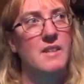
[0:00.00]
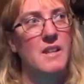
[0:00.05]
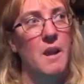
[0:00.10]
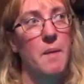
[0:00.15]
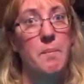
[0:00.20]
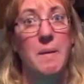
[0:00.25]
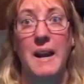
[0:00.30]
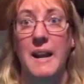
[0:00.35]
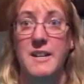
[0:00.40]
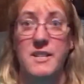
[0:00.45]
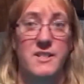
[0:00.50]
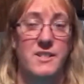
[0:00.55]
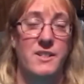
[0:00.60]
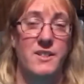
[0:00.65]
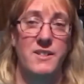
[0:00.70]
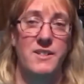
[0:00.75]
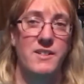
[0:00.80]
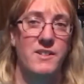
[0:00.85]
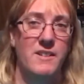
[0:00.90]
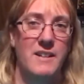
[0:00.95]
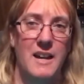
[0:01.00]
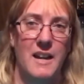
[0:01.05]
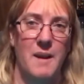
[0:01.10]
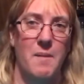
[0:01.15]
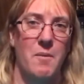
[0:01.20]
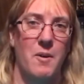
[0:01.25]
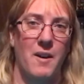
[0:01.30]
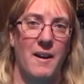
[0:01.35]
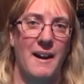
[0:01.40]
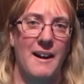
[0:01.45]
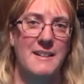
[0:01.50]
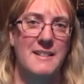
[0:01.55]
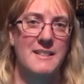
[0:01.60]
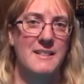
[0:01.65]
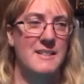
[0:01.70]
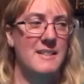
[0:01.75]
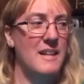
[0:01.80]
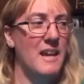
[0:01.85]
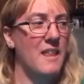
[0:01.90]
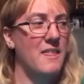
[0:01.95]
but I just couldn't do it anymore. I
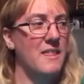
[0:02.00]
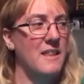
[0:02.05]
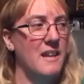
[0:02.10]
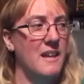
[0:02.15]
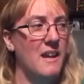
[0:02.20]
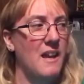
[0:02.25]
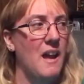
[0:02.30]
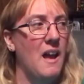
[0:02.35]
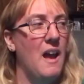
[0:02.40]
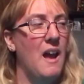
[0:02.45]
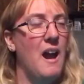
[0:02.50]
think